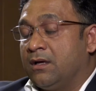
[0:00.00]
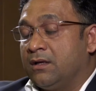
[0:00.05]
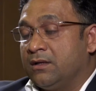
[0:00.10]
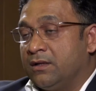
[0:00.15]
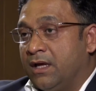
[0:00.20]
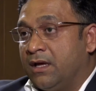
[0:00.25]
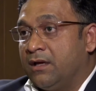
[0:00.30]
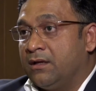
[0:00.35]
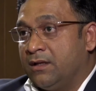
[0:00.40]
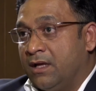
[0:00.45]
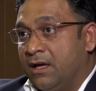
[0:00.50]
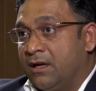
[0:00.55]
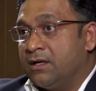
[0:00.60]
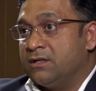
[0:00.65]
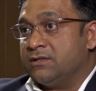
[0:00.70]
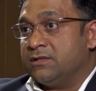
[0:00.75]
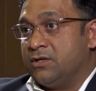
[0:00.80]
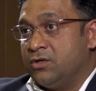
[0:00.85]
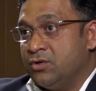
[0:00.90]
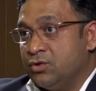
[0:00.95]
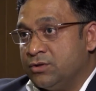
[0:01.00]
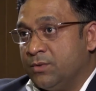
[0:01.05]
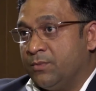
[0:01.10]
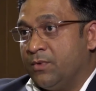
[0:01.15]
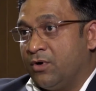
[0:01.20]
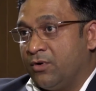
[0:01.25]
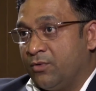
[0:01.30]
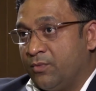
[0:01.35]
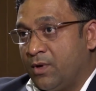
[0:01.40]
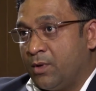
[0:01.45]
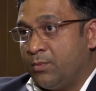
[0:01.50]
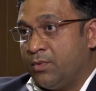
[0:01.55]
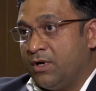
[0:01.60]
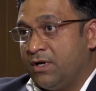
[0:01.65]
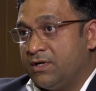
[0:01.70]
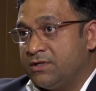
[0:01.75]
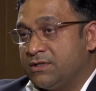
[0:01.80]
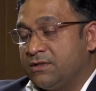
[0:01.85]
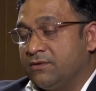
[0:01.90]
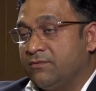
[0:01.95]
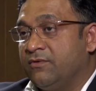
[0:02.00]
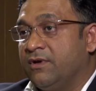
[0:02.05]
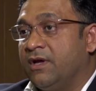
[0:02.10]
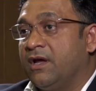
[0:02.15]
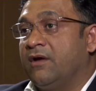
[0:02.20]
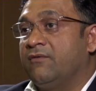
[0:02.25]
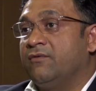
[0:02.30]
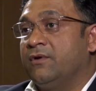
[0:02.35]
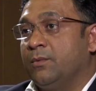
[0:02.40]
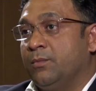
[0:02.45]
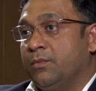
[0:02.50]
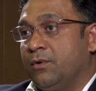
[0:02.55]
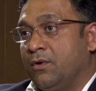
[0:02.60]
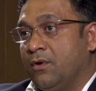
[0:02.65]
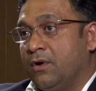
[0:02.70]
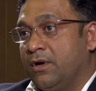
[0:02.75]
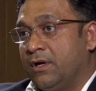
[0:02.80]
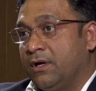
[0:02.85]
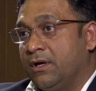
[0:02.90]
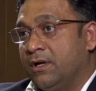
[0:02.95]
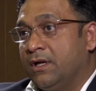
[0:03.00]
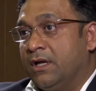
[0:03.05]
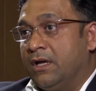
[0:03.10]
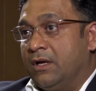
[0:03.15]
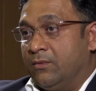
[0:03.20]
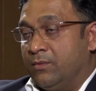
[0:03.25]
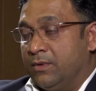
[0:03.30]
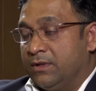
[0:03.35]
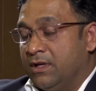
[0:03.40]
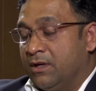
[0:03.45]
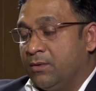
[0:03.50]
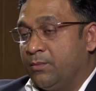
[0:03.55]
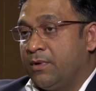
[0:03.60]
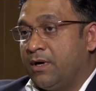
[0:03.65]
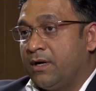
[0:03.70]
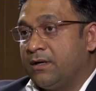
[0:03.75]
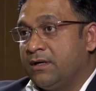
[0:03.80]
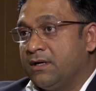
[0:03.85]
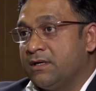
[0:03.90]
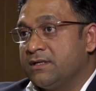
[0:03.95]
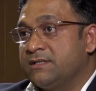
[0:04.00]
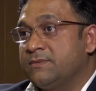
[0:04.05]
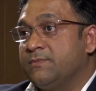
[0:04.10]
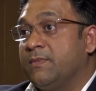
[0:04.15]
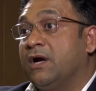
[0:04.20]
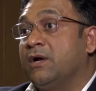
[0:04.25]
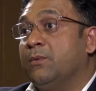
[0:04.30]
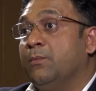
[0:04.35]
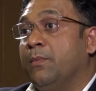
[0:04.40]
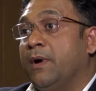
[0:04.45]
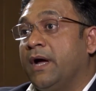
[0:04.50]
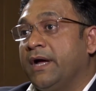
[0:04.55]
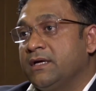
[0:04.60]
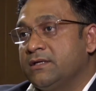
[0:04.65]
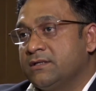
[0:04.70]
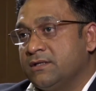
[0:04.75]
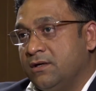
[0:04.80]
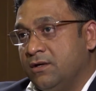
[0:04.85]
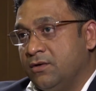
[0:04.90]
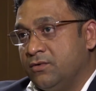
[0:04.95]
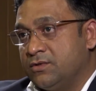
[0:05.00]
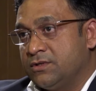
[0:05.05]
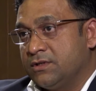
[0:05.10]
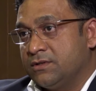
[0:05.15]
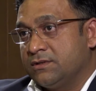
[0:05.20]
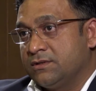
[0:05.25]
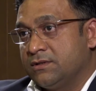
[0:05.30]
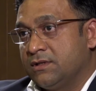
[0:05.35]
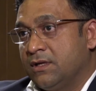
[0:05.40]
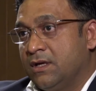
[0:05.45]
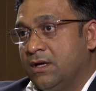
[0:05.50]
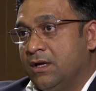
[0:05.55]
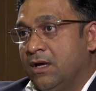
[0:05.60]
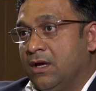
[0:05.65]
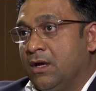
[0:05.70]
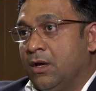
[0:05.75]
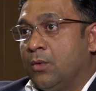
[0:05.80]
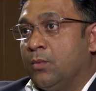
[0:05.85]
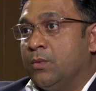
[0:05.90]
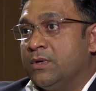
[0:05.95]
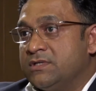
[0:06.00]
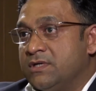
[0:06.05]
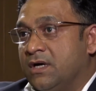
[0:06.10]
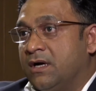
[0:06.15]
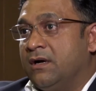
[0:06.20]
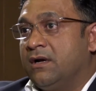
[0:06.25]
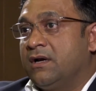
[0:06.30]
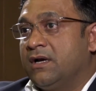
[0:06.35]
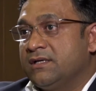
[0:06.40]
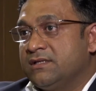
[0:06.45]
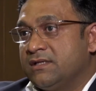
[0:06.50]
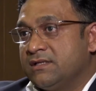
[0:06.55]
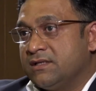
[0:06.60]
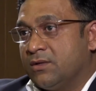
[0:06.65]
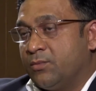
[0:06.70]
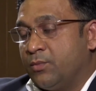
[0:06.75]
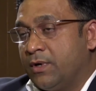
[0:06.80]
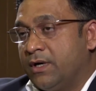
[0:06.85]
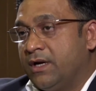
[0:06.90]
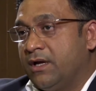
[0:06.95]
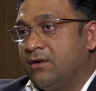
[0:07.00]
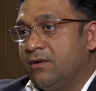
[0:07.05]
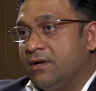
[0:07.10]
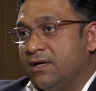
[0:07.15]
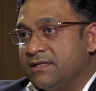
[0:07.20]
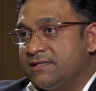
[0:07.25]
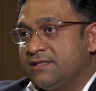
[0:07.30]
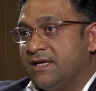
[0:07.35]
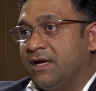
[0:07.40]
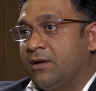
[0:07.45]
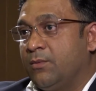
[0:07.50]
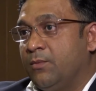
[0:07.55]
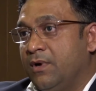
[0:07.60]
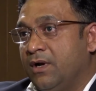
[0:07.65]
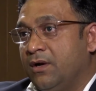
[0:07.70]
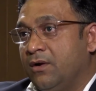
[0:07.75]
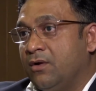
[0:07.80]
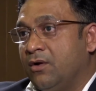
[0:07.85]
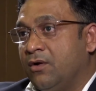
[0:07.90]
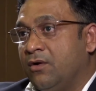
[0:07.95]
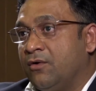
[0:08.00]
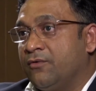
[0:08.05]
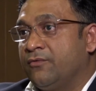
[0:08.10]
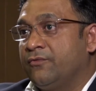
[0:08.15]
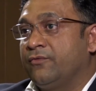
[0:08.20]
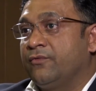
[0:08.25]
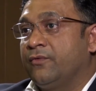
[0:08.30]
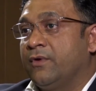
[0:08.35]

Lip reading: there is a huge amount of population. We have deployed with our partner smart bike solutions, which addresses a particular segment of